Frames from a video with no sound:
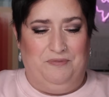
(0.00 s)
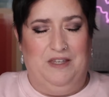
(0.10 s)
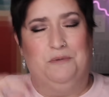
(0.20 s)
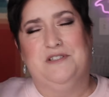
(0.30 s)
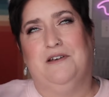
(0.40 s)

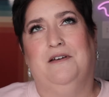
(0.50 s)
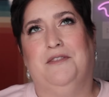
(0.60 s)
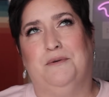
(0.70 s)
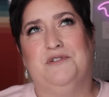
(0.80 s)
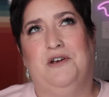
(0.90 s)
there was a
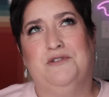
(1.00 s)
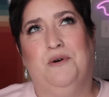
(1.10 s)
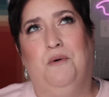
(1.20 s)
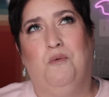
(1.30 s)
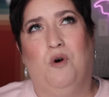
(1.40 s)
there was
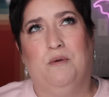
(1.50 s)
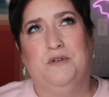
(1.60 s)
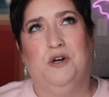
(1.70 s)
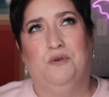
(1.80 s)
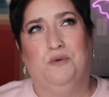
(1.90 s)
also a warm
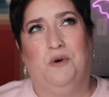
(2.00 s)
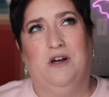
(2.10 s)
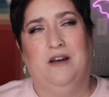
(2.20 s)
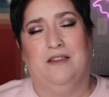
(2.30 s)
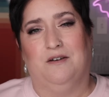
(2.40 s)
toned
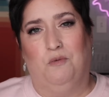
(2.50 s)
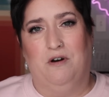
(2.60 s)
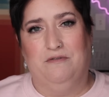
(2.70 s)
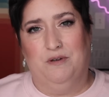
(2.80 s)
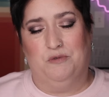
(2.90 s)
one and then
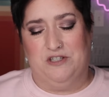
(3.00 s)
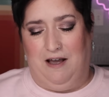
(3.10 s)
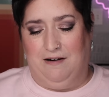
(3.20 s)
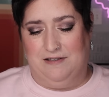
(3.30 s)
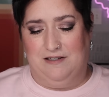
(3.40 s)
one of them was
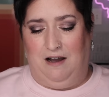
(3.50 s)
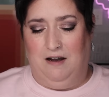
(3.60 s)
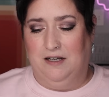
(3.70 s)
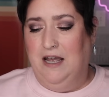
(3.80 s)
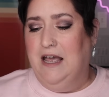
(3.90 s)
out of
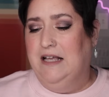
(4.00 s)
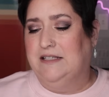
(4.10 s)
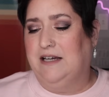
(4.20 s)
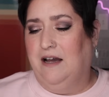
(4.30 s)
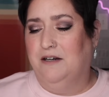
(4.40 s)
stock.
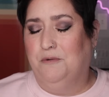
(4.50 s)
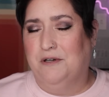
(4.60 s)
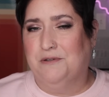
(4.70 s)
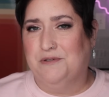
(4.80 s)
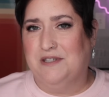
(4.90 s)
It's kind of one
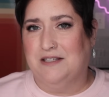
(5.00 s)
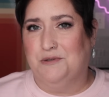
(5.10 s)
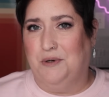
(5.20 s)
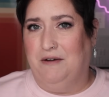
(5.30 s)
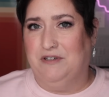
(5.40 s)
of those things
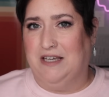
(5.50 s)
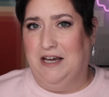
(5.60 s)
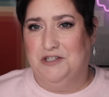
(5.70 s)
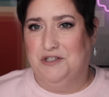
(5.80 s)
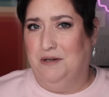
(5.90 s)
where you have to
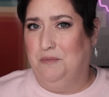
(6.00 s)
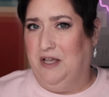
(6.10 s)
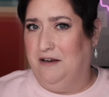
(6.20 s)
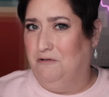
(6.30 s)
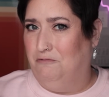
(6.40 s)
catch them
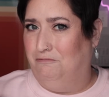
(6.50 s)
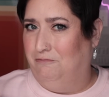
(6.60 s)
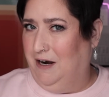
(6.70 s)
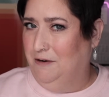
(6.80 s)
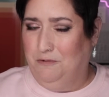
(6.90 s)
like
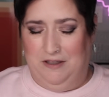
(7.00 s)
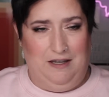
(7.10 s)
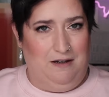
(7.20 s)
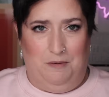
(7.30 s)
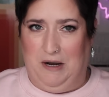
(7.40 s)
right when
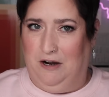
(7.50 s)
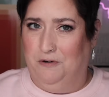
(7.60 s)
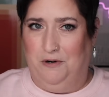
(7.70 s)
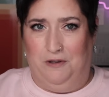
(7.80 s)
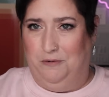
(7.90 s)
they come
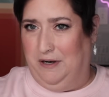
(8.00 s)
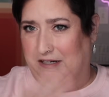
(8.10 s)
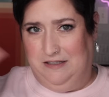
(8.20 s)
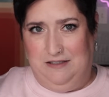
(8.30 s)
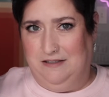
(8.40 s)
out
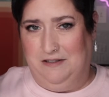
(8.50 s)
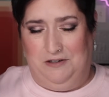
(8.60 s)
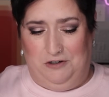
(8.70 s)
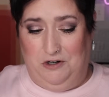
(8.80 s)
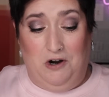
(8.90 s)
otherwise
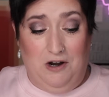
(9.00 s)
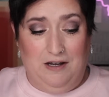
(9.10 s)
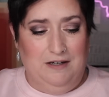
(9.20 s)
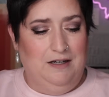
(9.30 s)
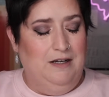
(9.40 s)
they're
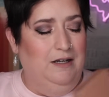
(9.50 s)
gone